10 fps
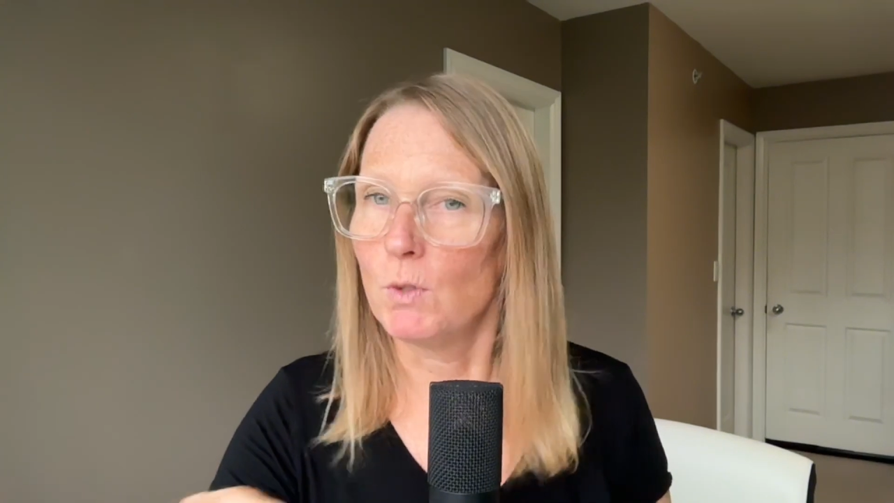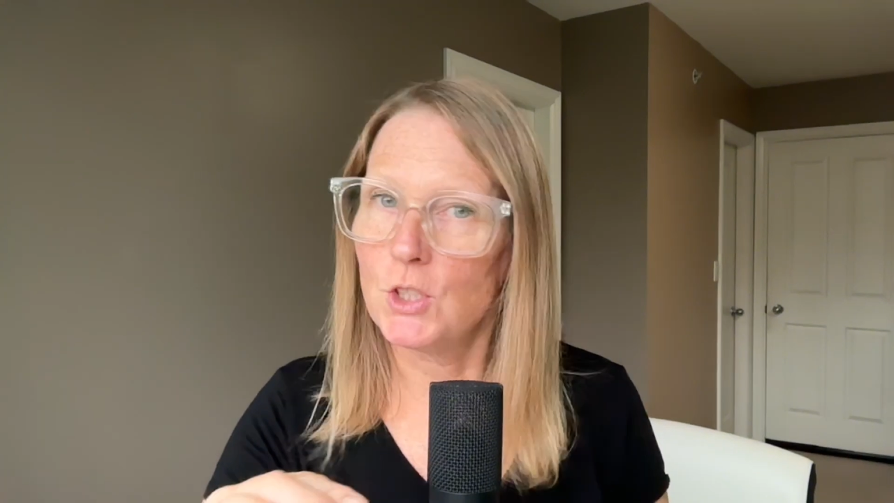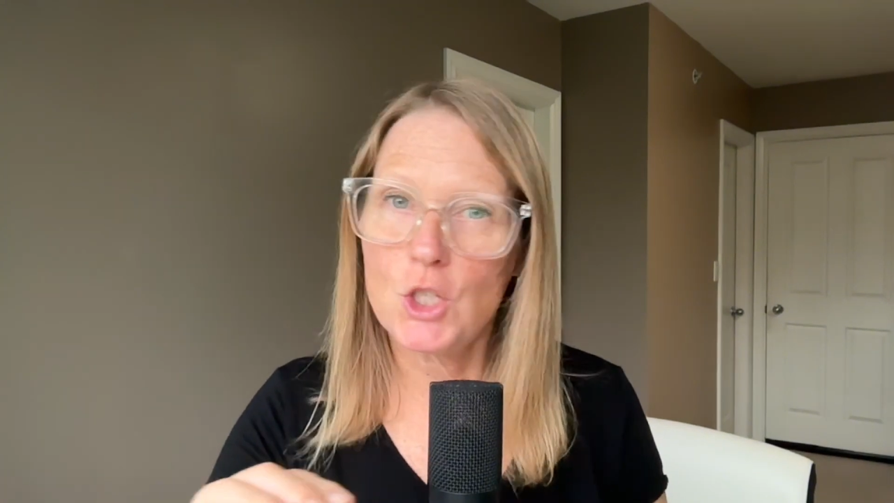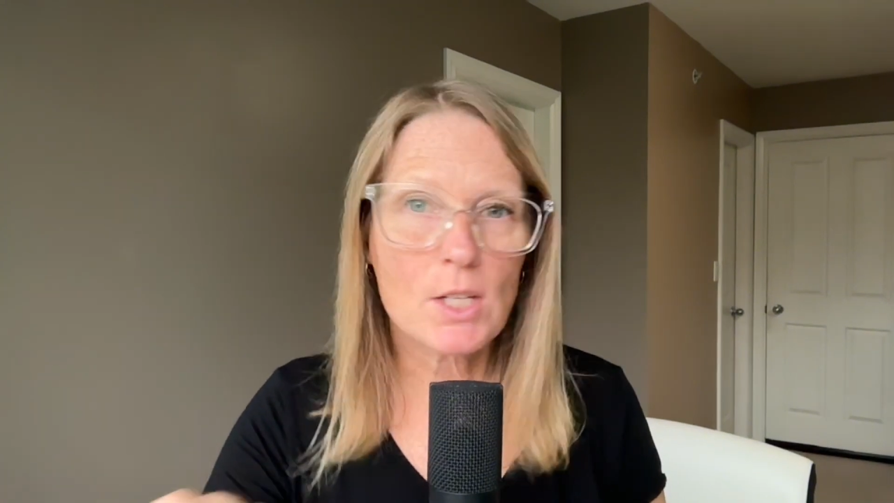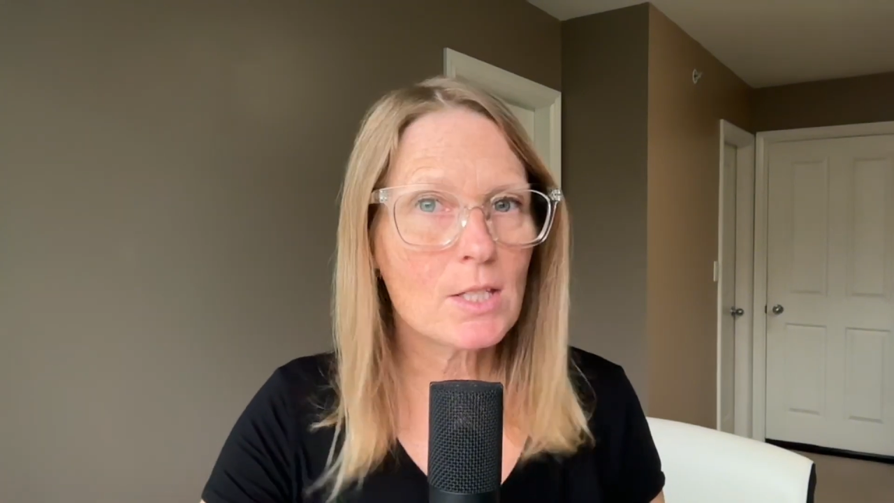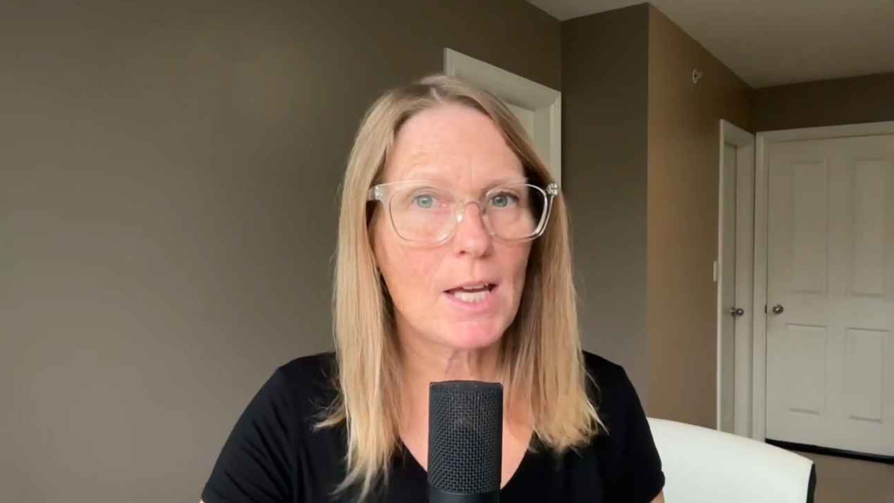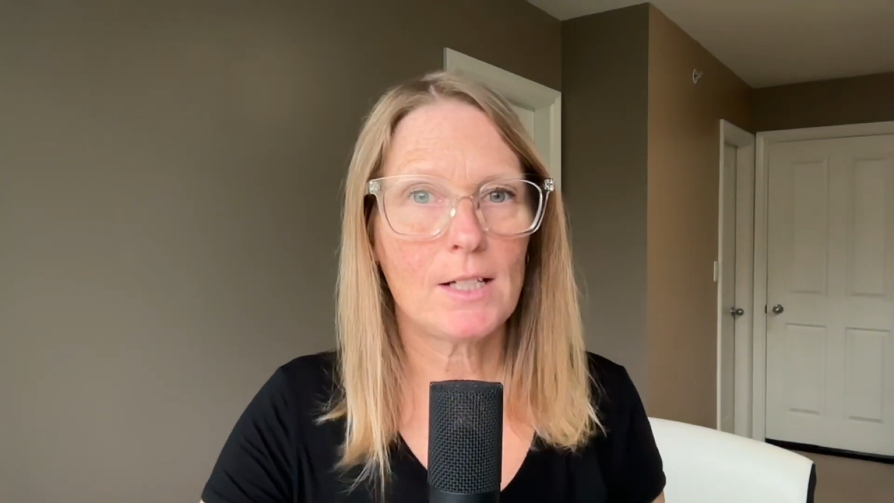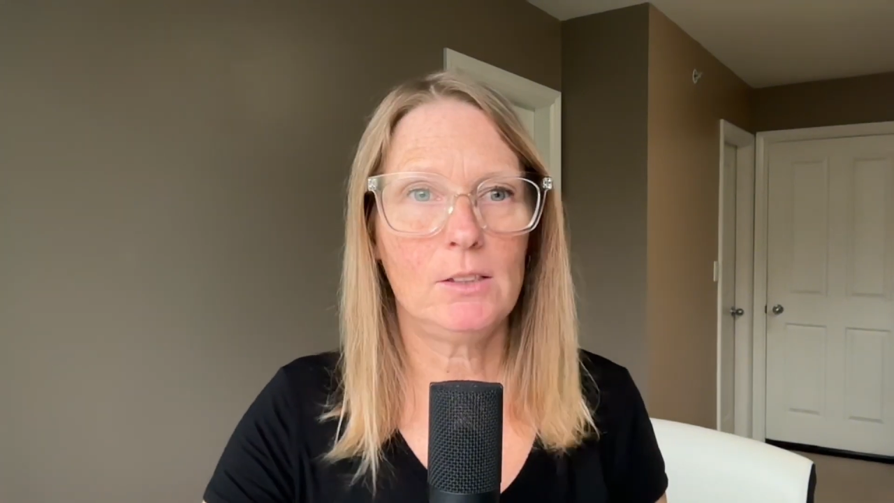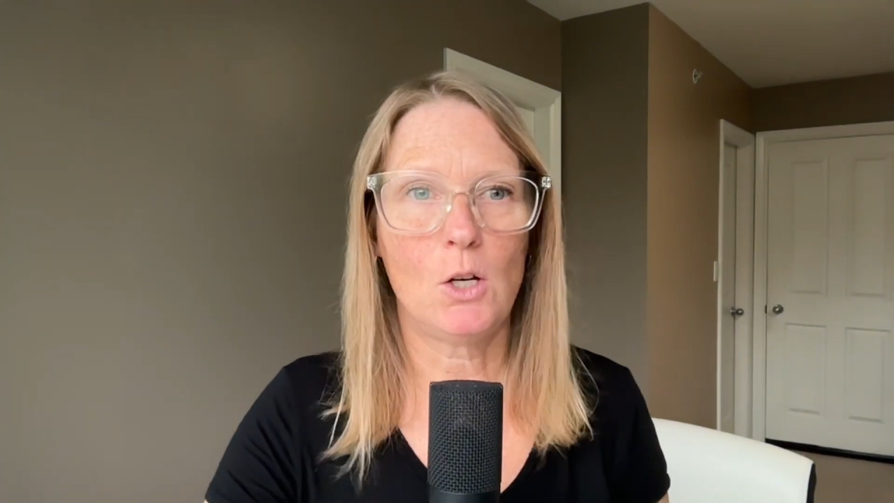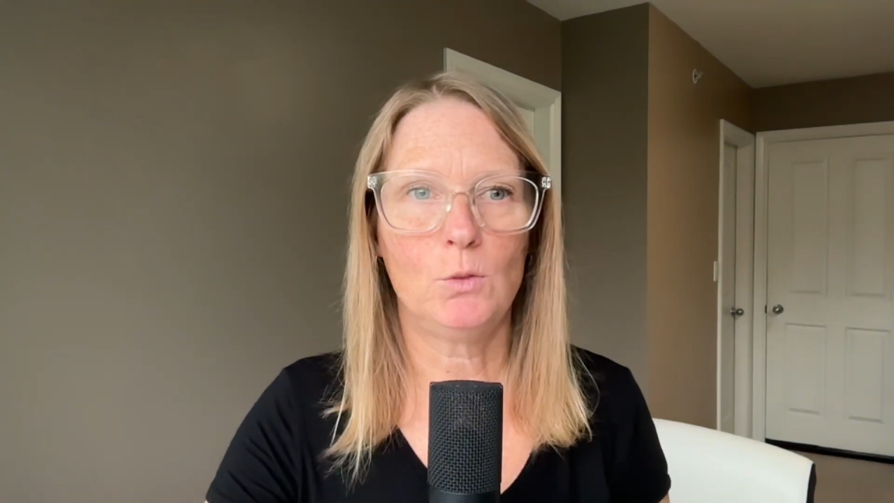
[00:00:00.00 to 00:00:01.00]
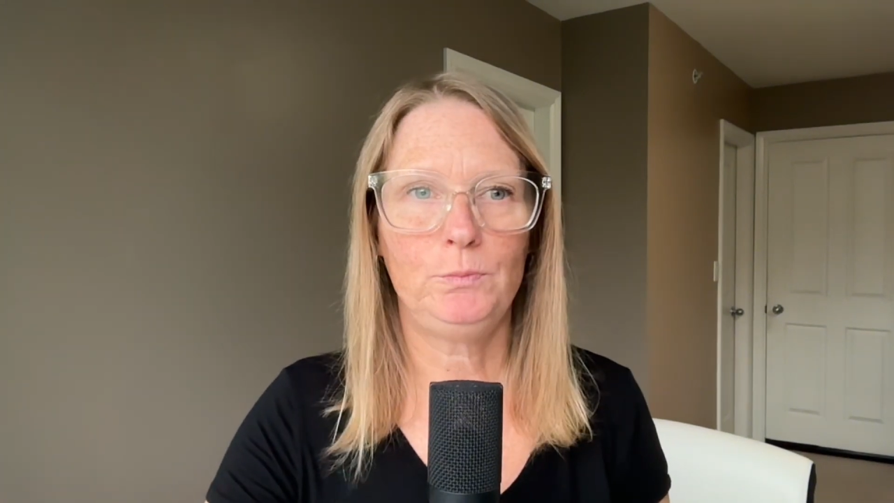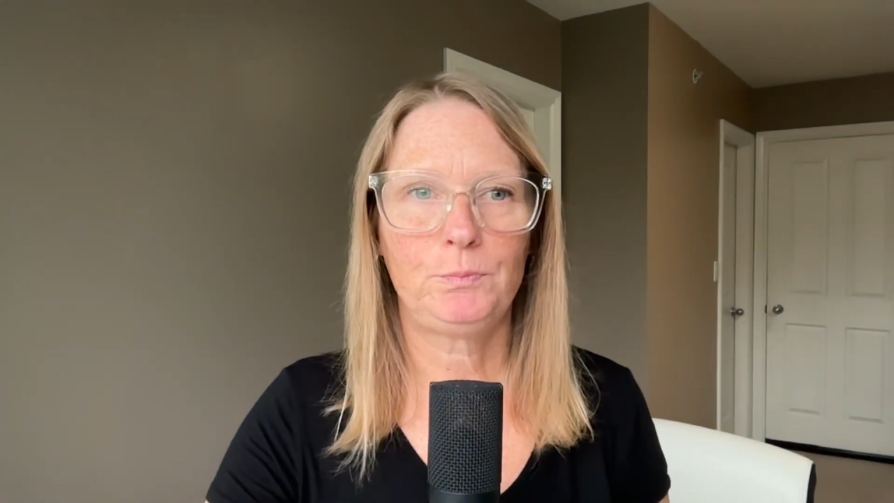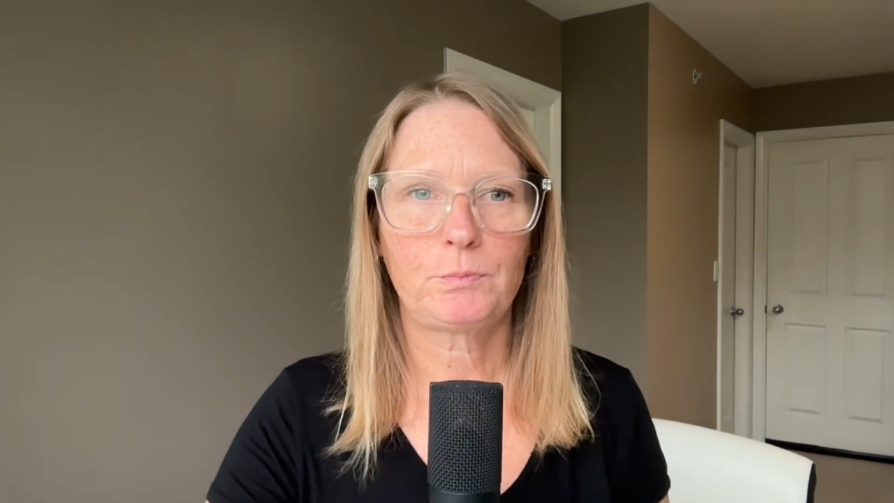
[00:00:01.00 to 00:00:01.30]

with just that alone.